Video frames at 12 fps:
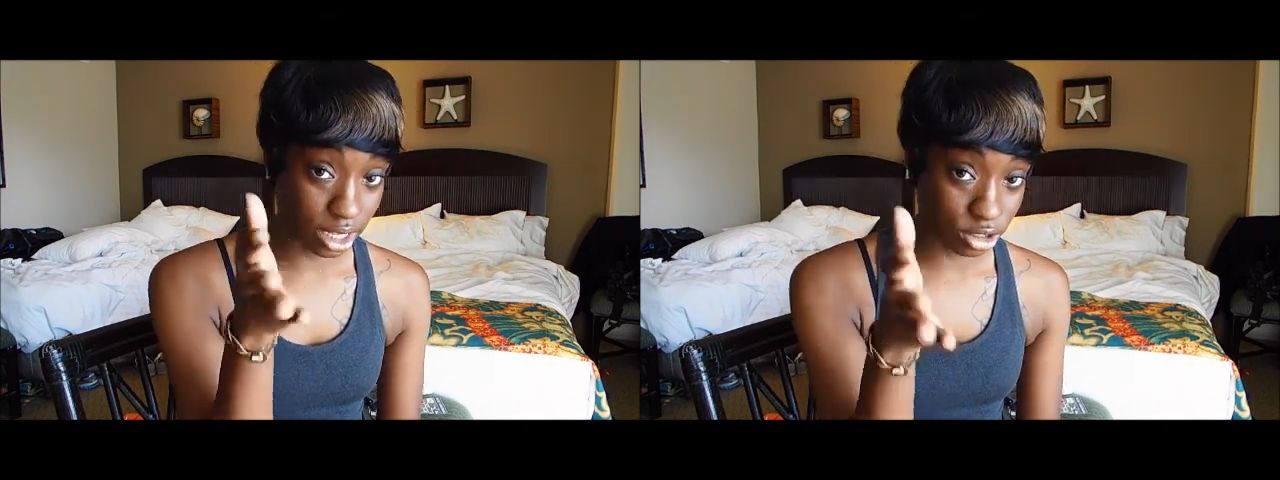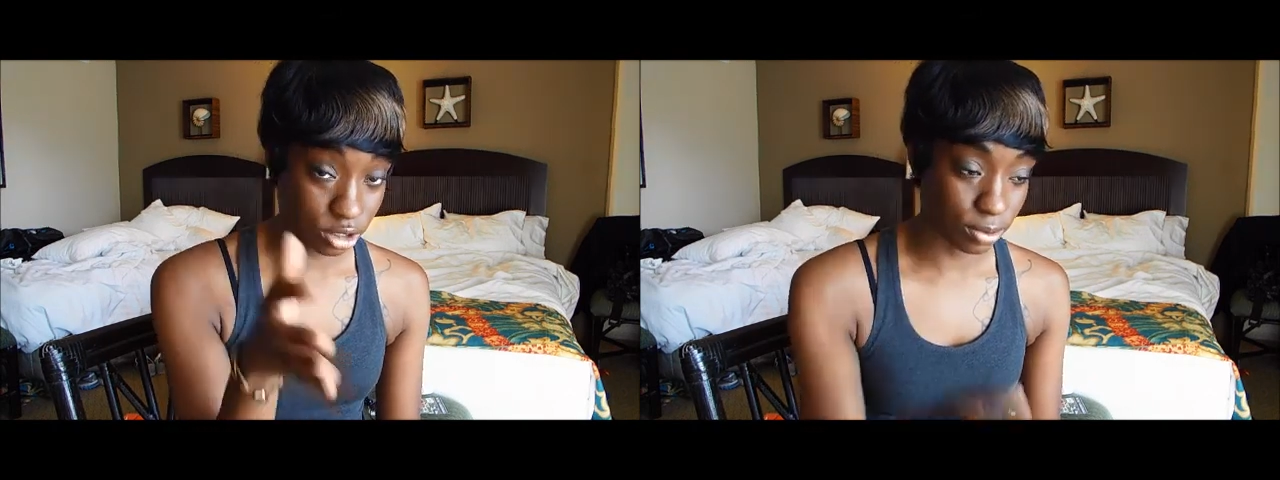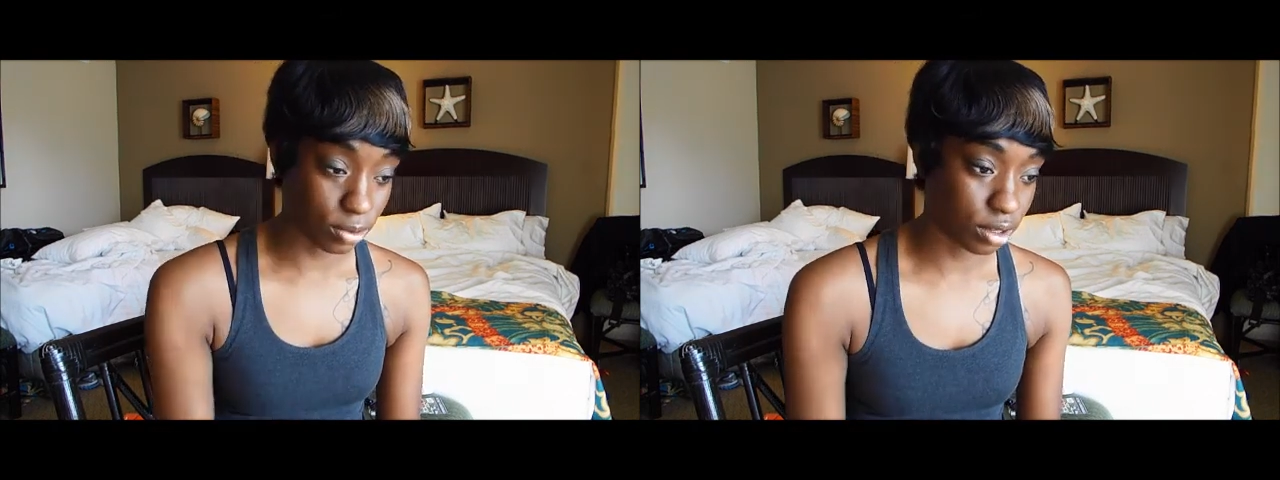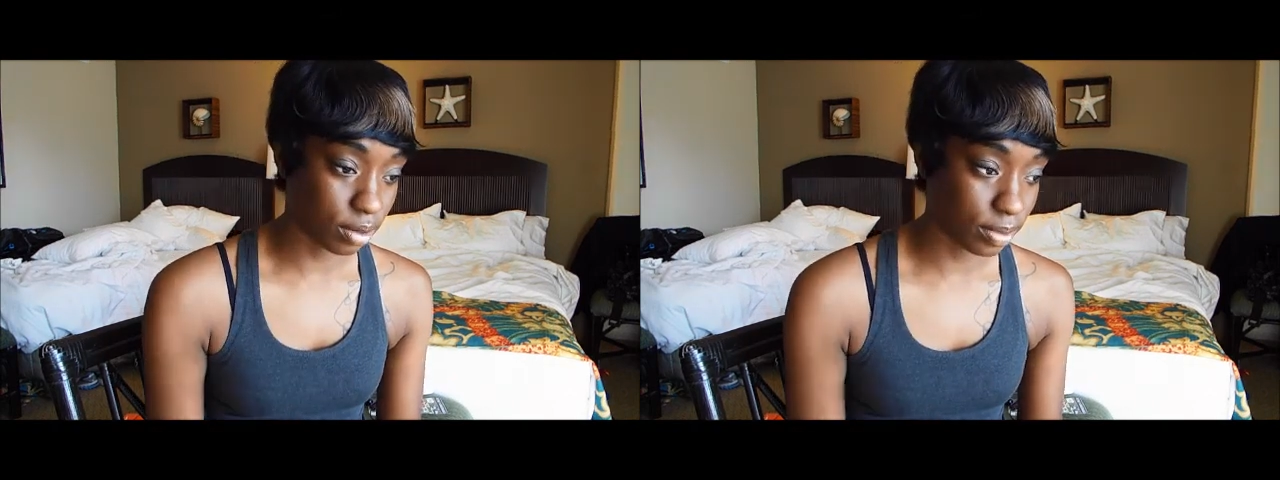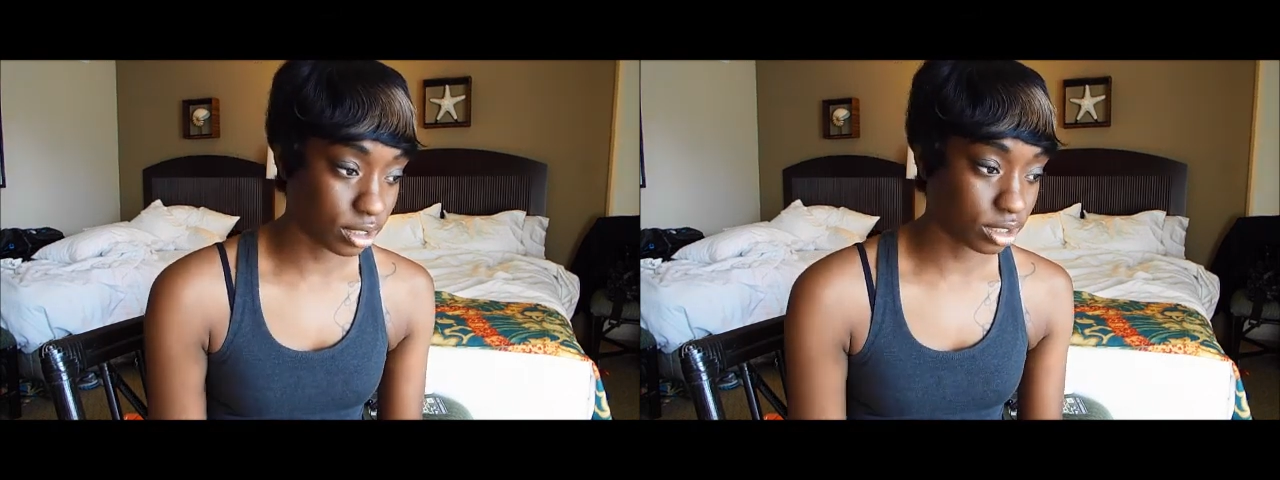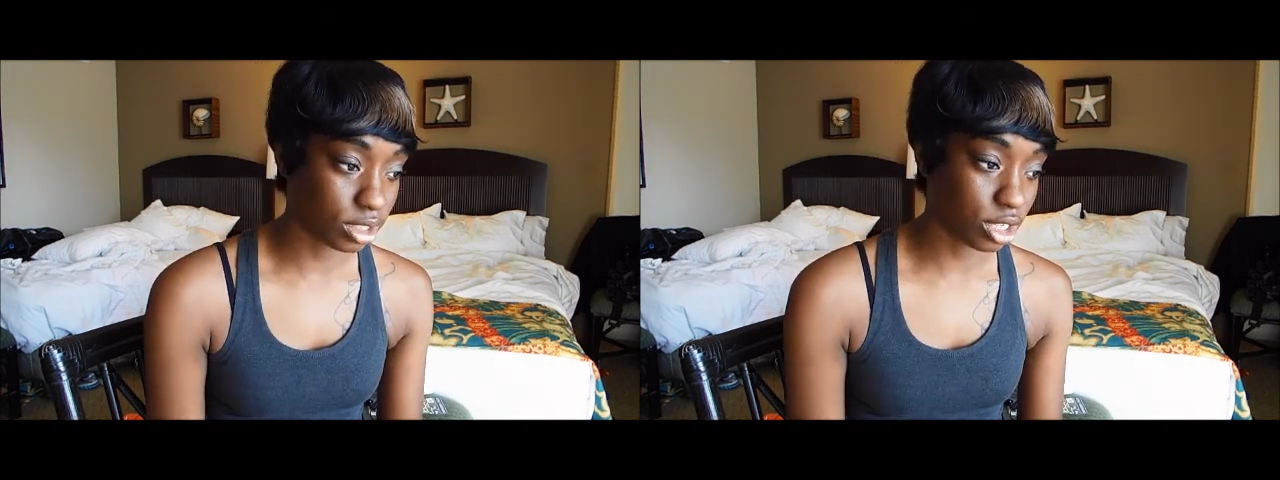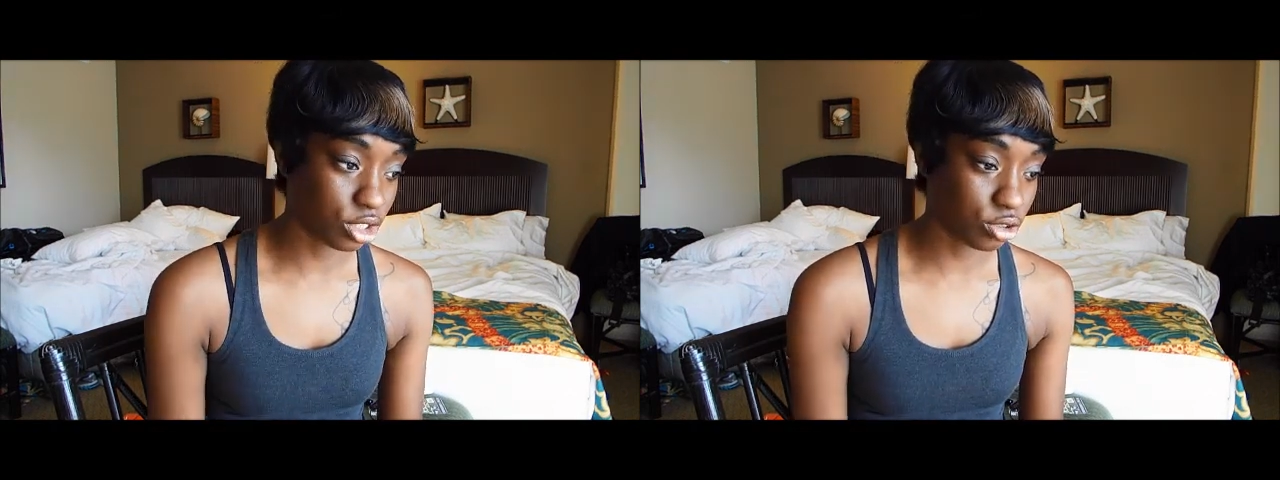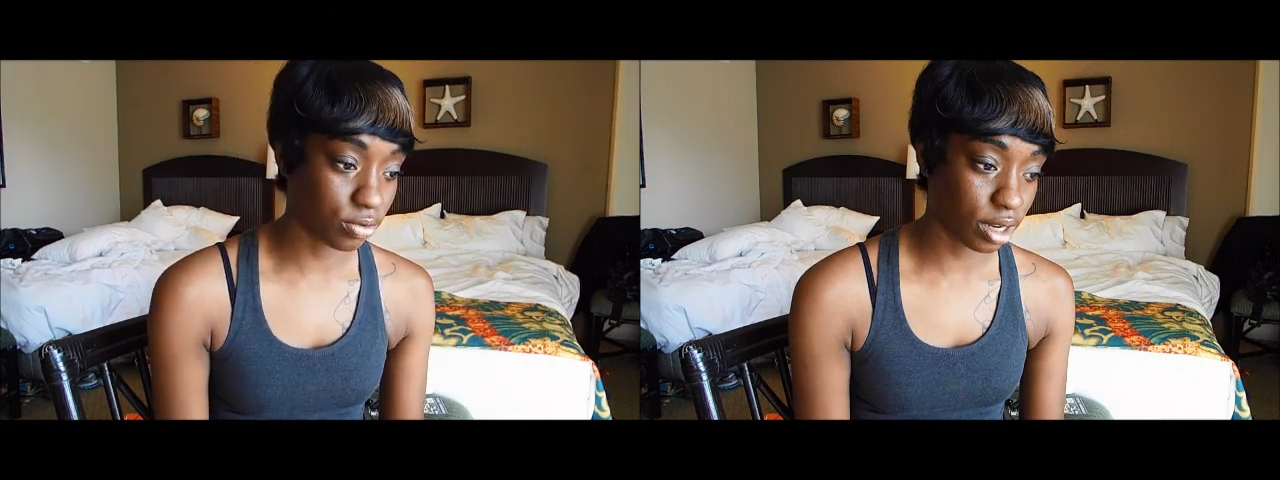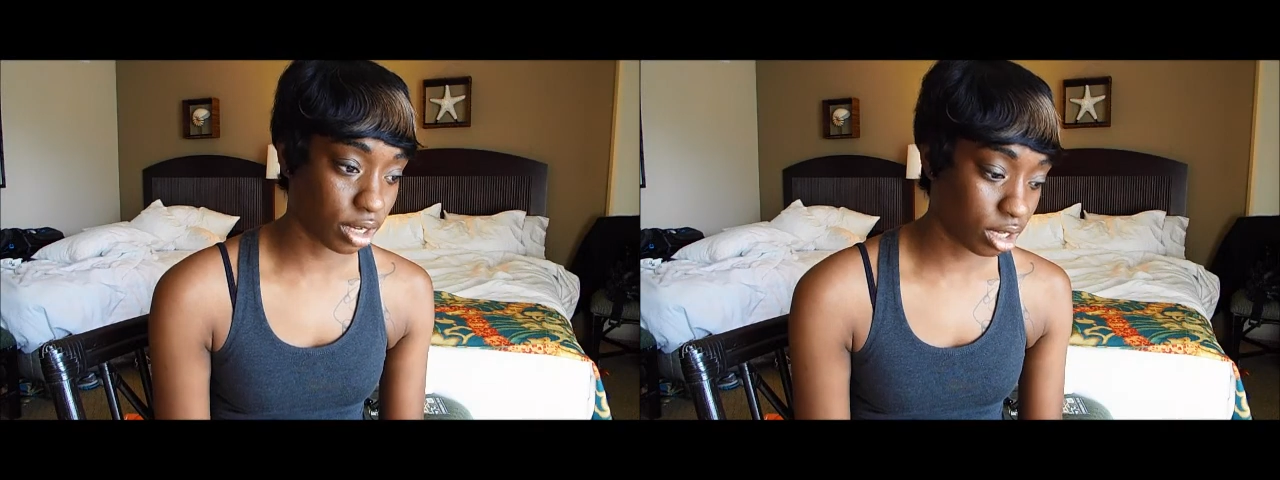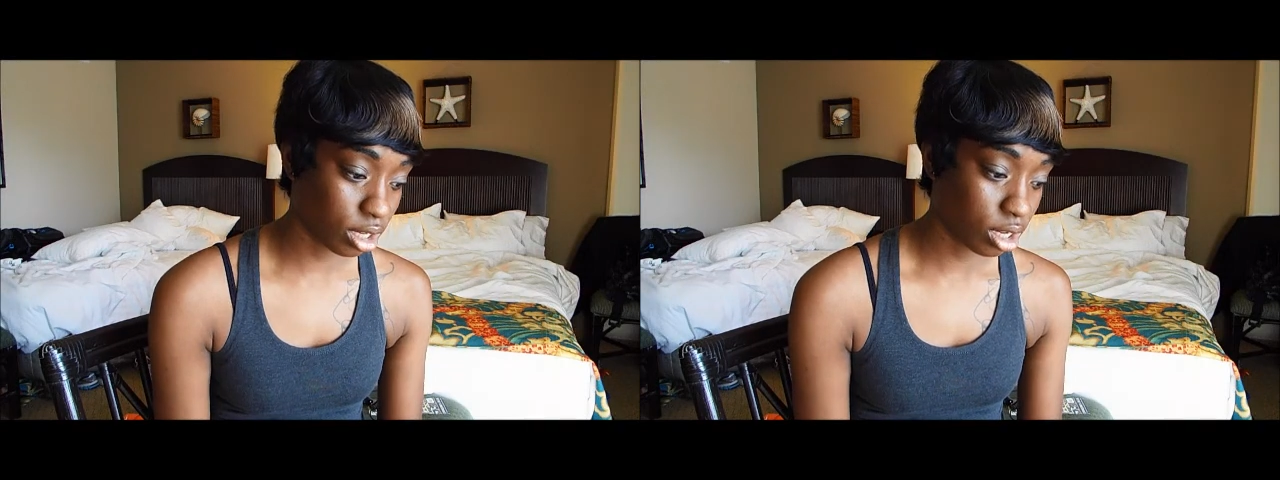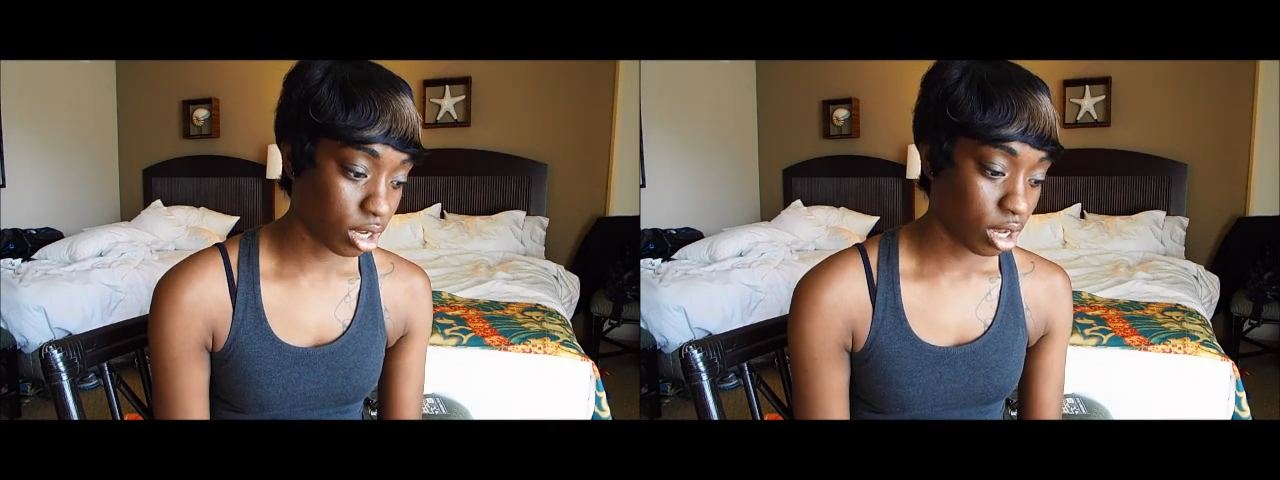entry program is, to get you ready.